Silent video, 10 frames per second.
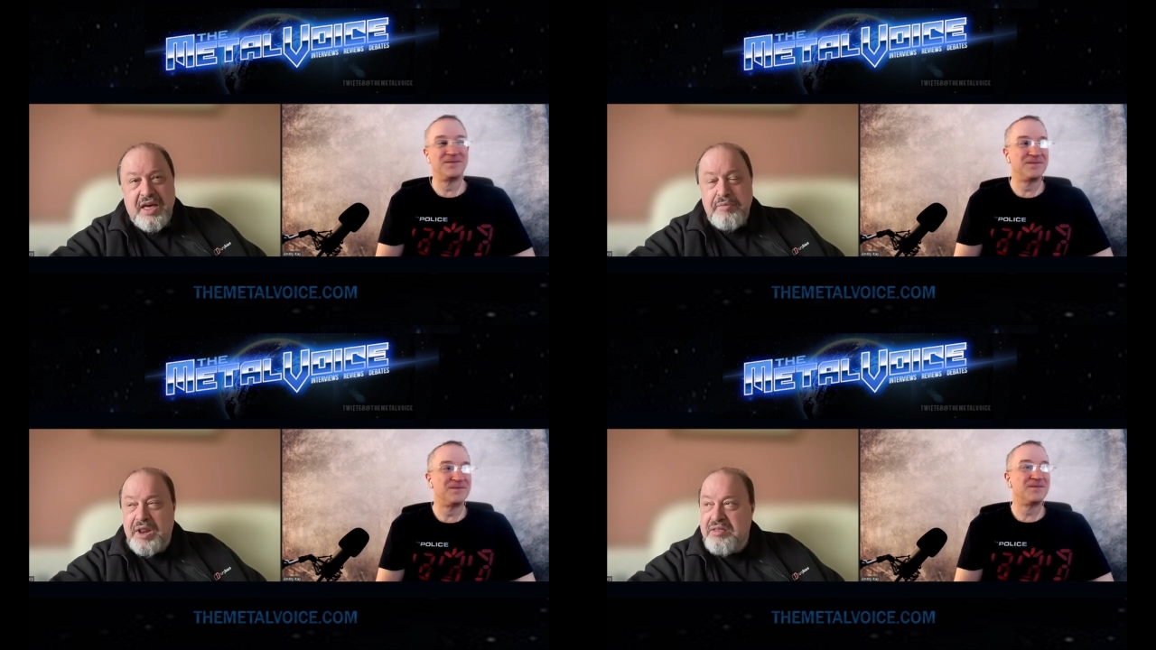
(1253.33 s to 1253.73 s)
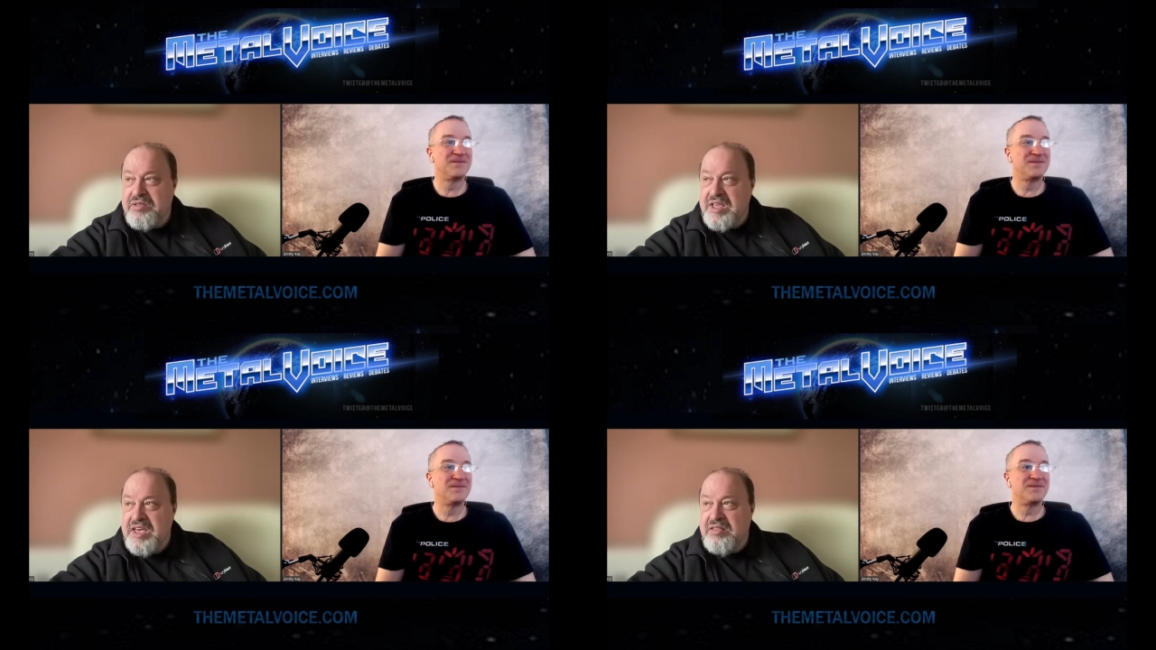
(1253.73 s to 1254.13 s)
Speaker 1: I mean, I
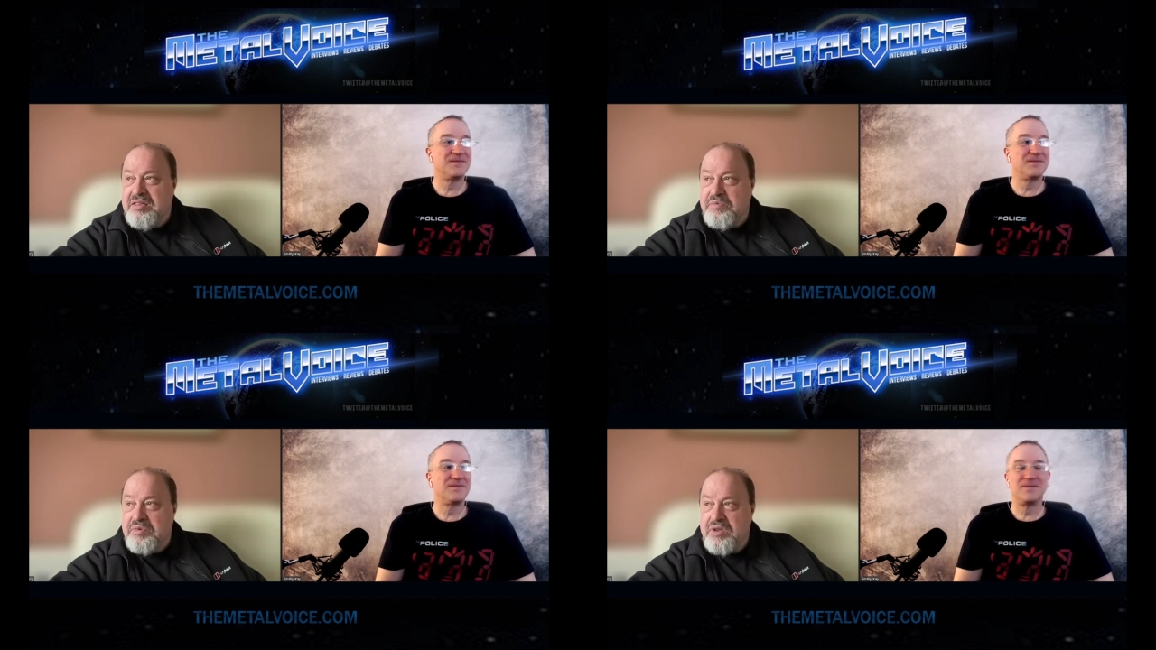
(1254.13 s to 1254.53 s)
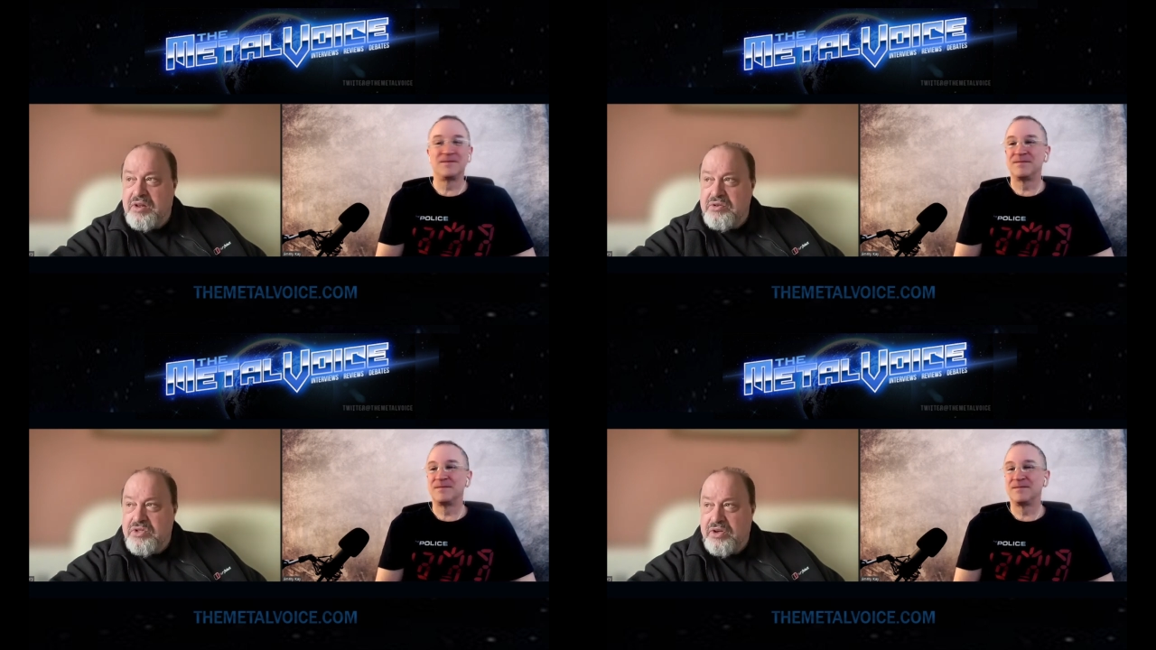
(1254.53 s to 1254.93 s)
sneak in some
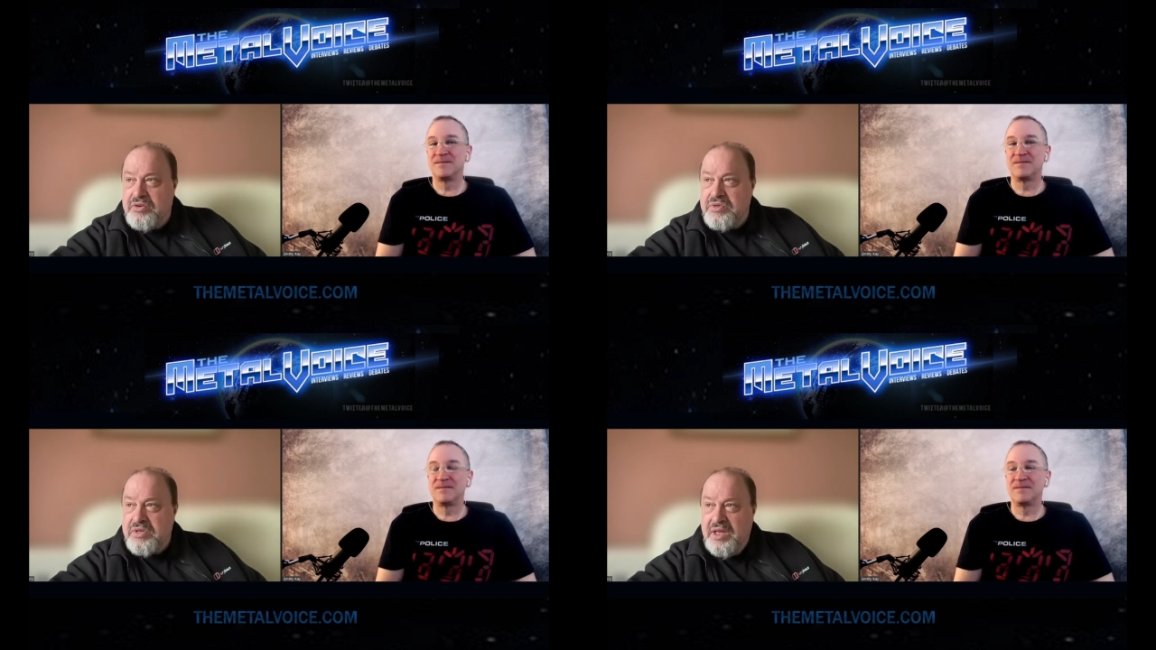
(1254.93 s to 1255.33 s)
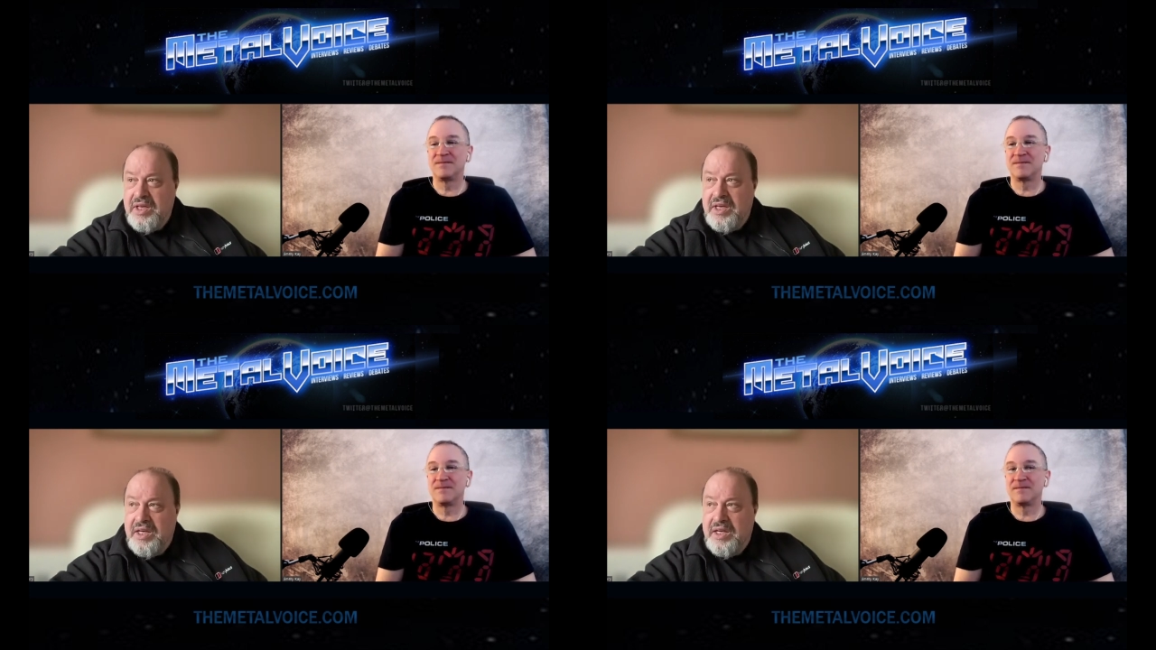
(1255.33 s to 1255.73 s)
solo shows
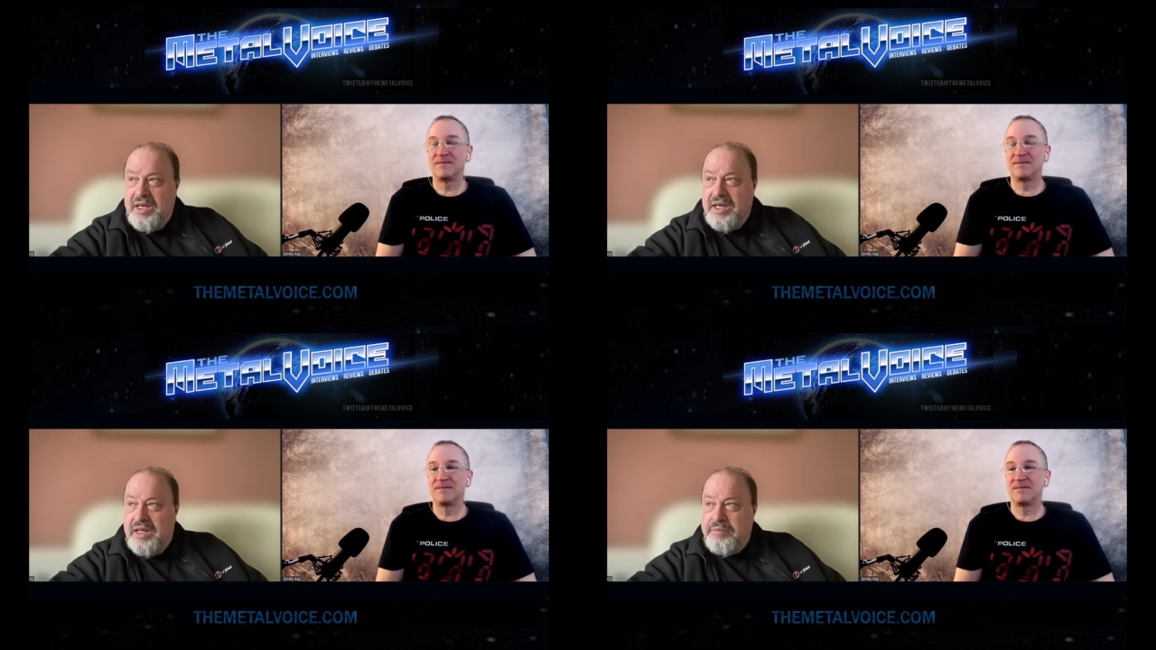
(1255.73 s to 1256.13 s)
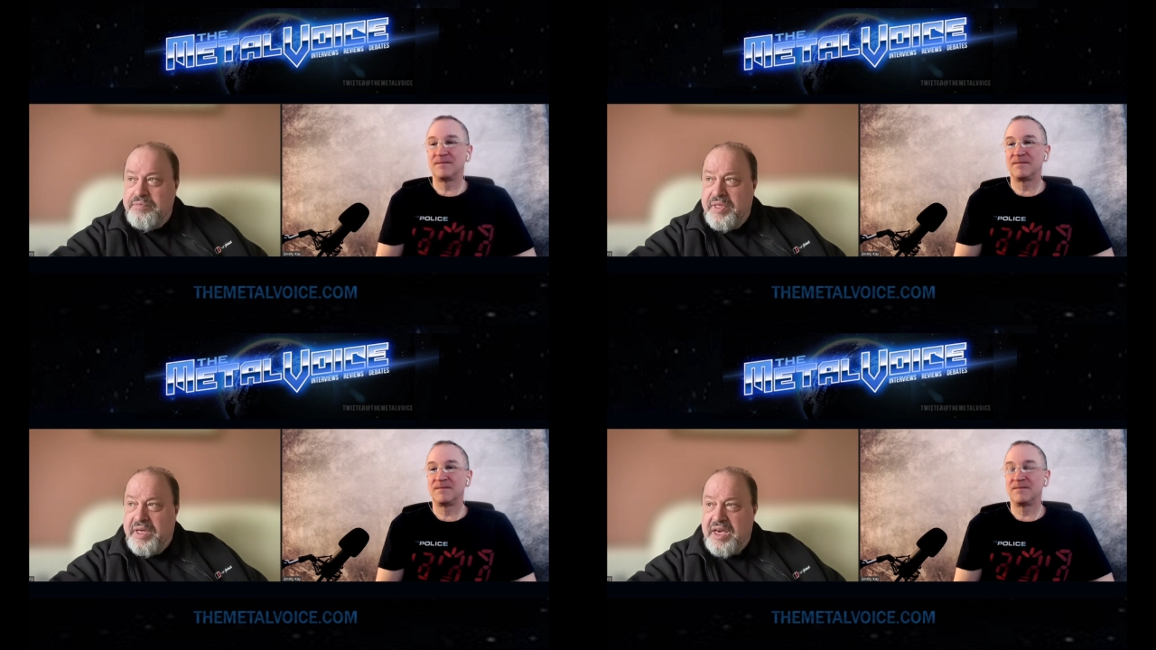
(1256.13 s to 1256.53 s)

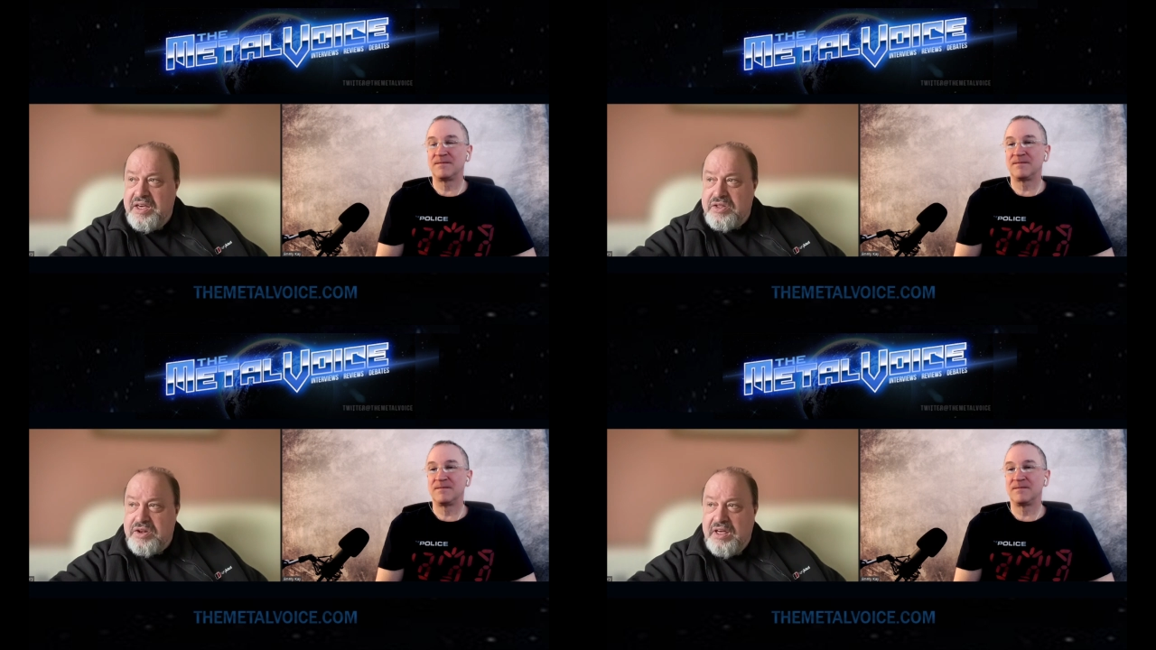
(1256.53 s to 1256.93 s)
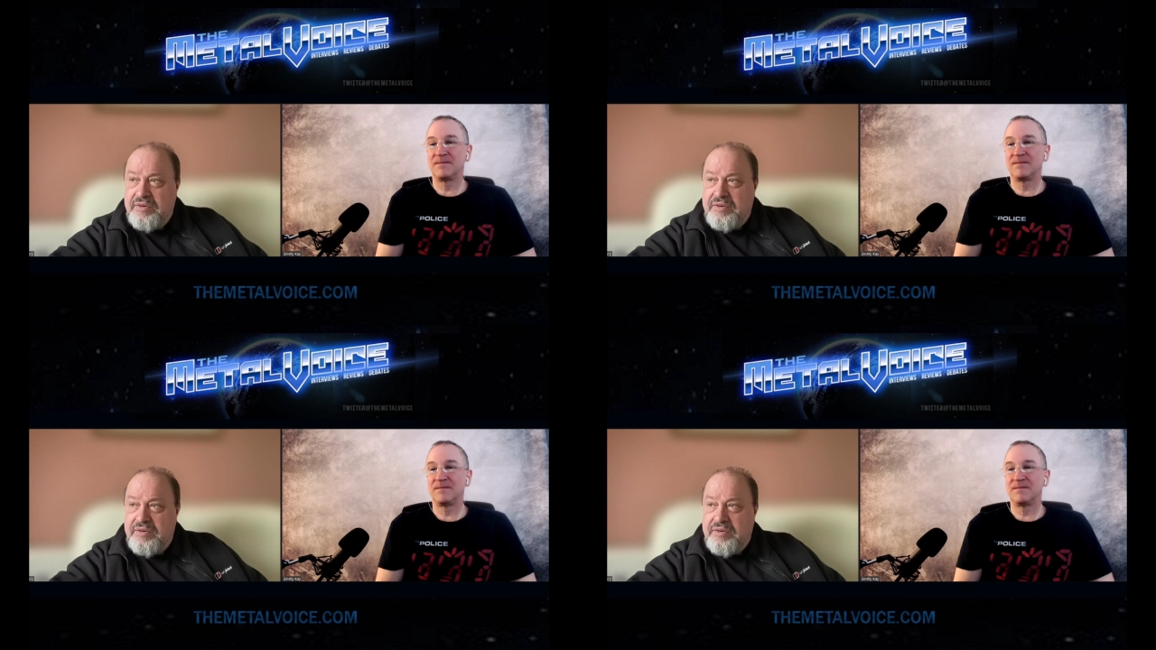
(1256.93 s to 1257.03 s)
um, occasionally.